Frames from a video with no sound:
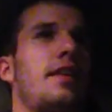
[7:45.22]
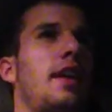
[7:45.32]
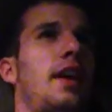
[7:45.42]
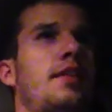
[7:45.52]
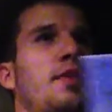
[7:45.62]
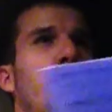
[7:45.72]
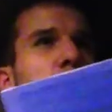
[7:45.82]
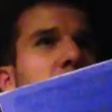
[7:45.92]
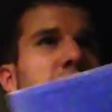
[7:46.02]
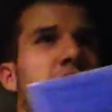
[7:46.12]
And the
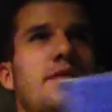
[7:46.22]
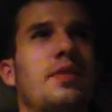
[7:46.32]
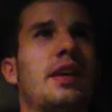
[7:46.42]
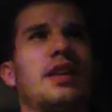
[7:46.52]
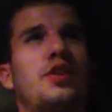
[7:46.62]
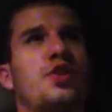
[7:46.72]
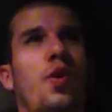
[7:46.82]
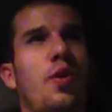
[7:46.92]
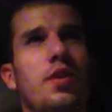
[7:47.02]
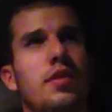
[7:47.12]
movies isn't really a
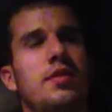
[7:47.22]
store,